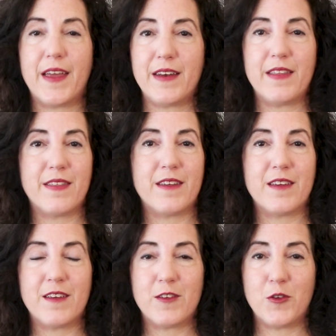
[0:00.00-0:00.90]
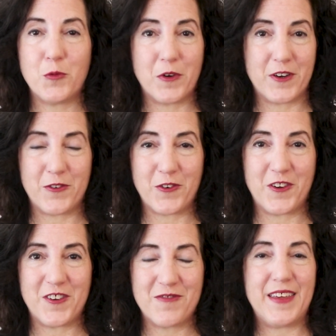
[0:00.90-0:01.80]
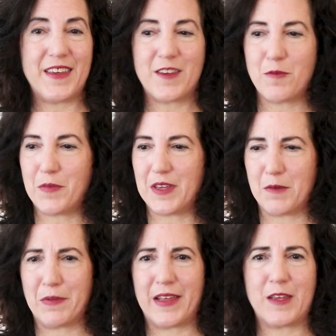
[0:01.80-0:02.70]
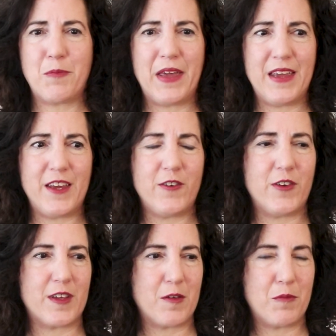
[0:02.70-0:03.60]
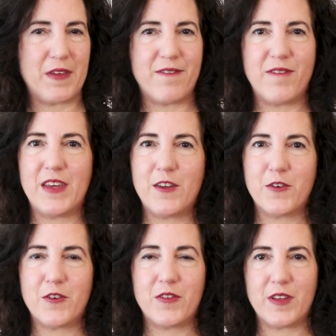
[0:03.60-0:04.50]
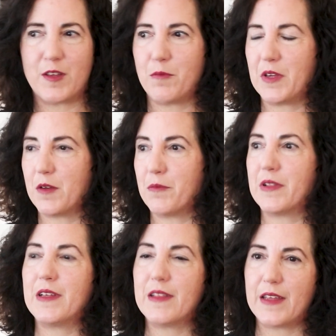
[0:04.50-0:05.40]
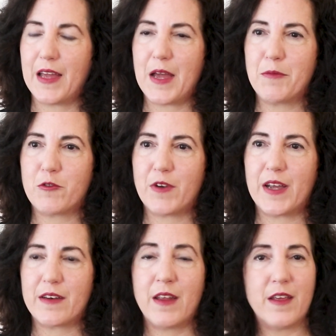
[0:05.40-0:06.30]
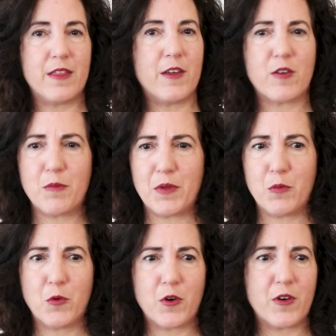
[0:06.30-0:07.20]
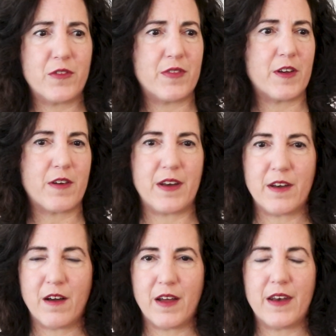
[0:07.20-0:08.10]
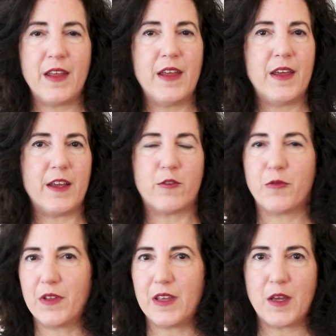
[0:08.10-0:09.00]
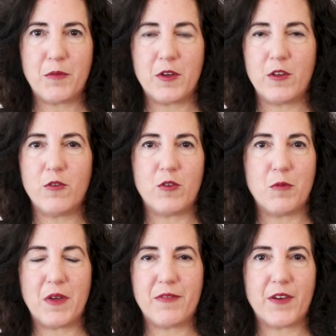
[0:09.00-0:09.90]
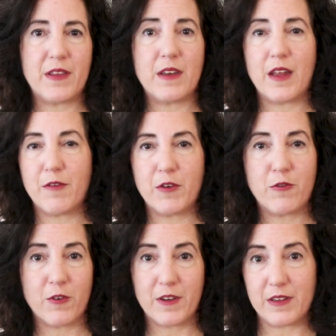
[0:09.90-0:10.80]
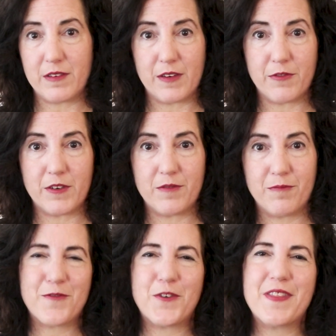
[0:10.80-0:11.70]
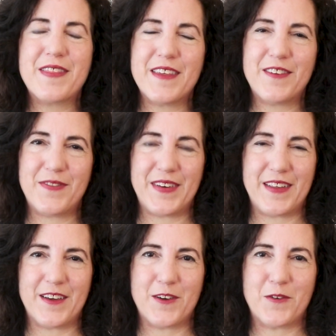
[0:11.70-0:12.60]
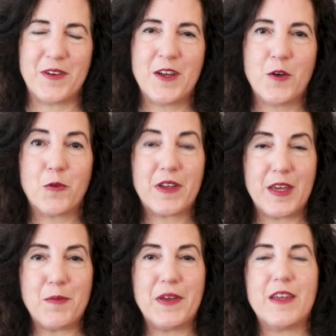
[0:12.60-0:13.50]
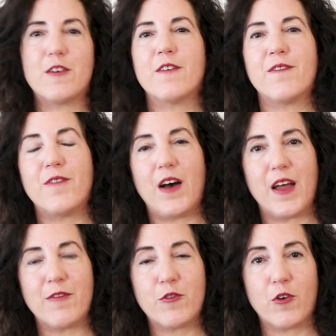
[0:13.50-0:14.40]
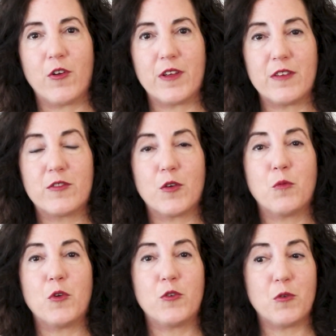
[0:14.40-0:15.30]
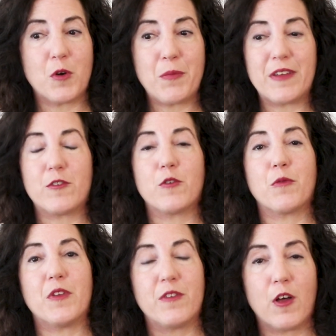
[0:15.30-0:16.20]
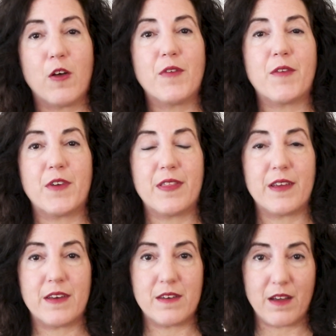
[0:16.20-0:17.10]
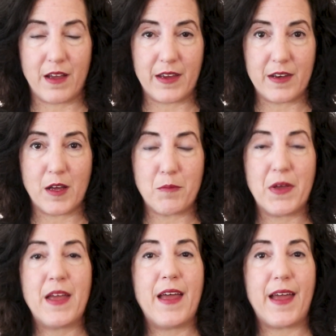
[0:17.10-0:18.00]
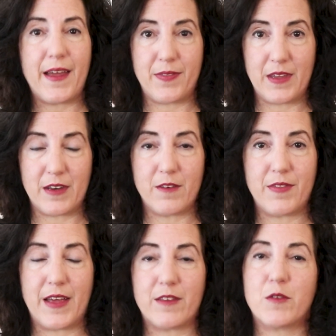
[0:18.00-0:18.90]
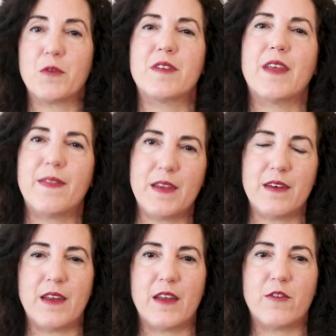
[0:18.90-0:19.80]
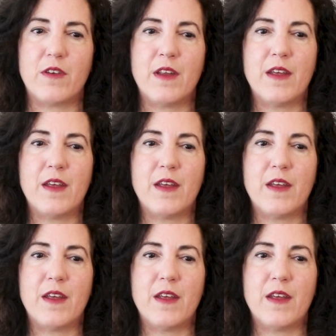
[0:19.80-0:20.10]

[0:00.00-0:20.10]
anything you want to draw. It can be a blank page, it can be figures, it can be completely abstract, there can be words, there cannot. It's really up to you. You may find that every drawing is different. For this video, we're keeping it to 5 drawings, so we'll do our best to resolve everything and tie it up at the end of that. So we'll set the intent